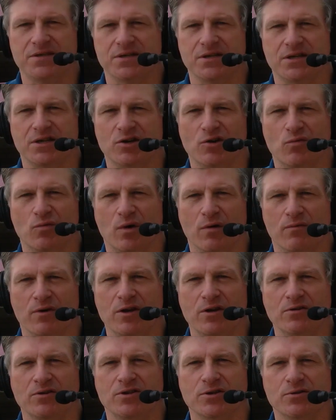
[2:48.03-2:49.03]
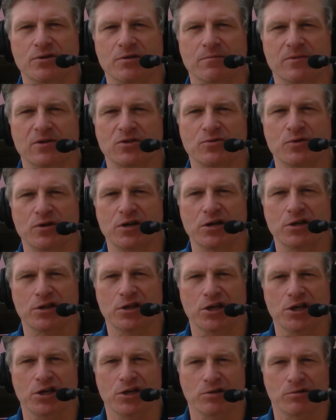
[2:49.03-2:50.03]
uh, what were you doing between
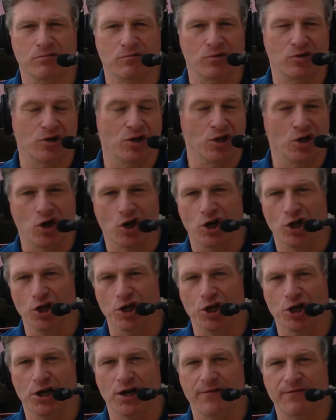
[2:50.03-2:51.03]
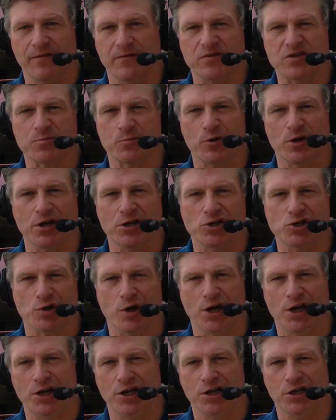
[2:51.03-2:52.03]
the calling off of spring
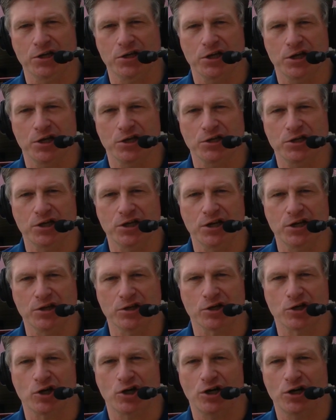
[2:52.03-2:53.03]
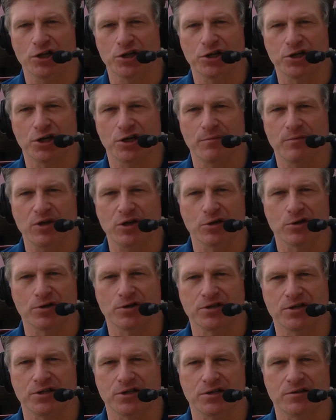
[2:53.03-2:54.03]
training and, and getting the call to come here
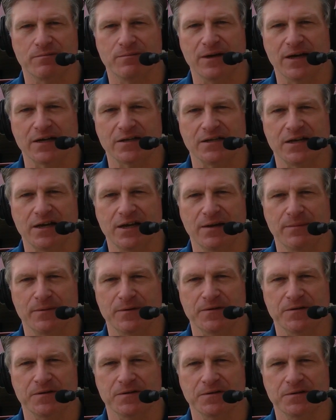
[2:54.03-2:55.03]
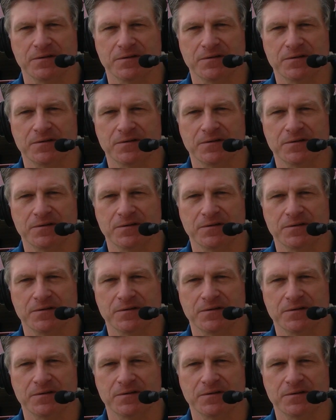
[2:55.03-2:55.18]
to back to Appleton?